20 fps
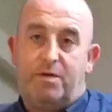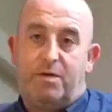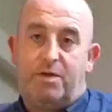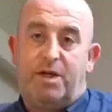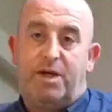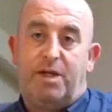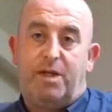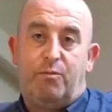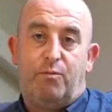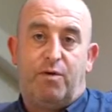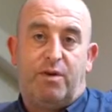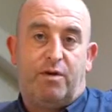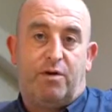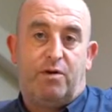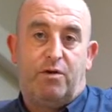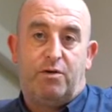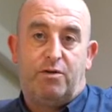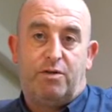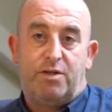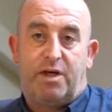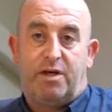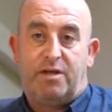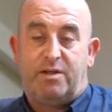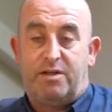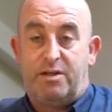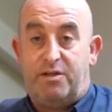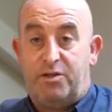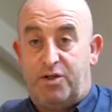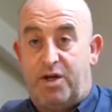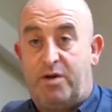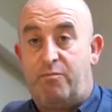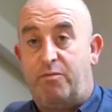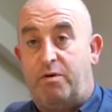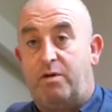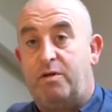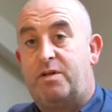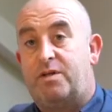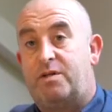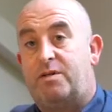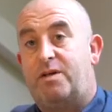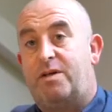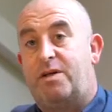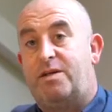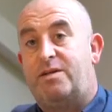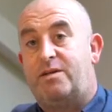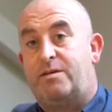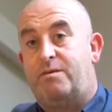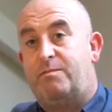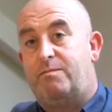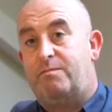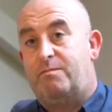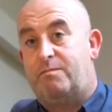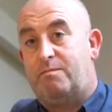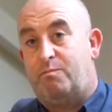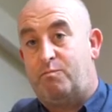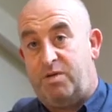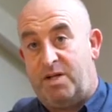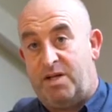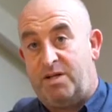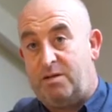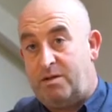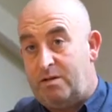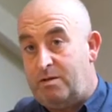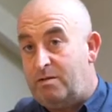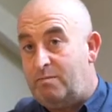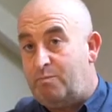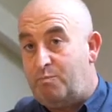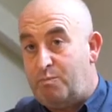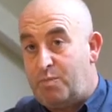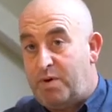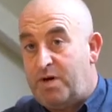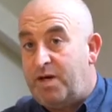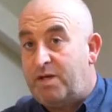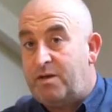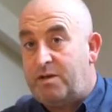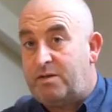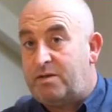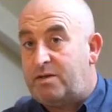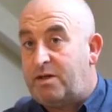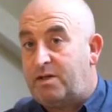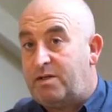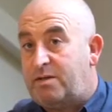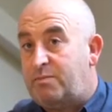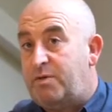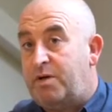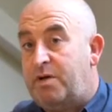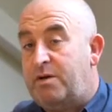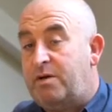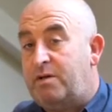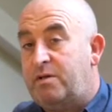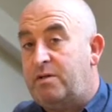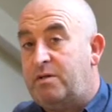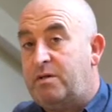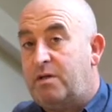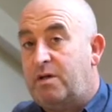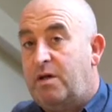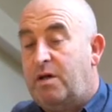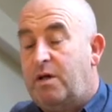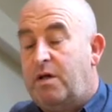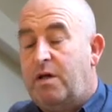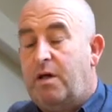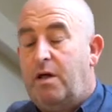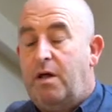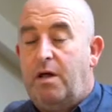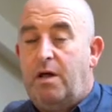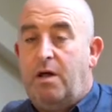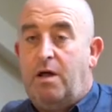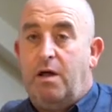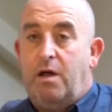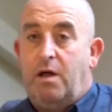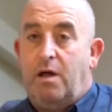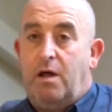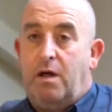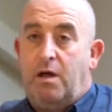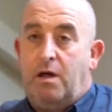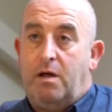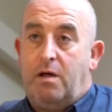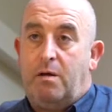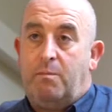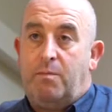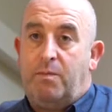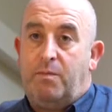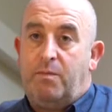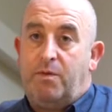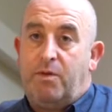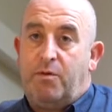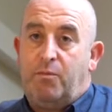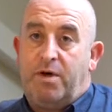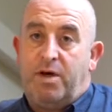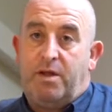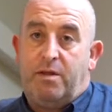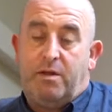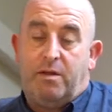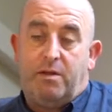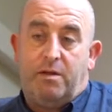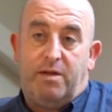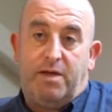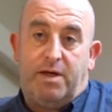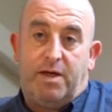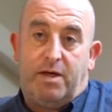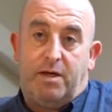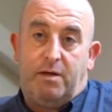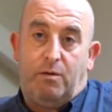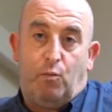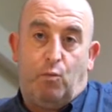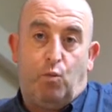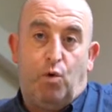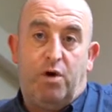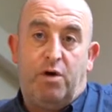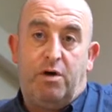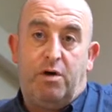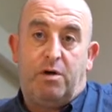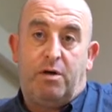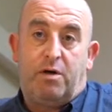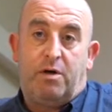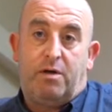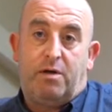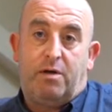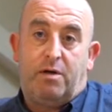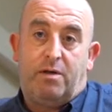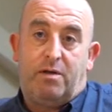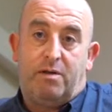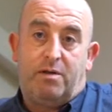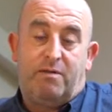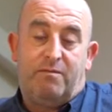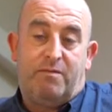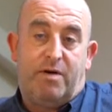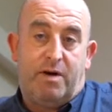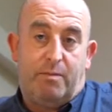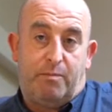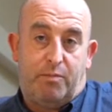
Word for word: Dealing with Cortex in general is, is a pleasant, painless experience. Um, the way that they work, they're very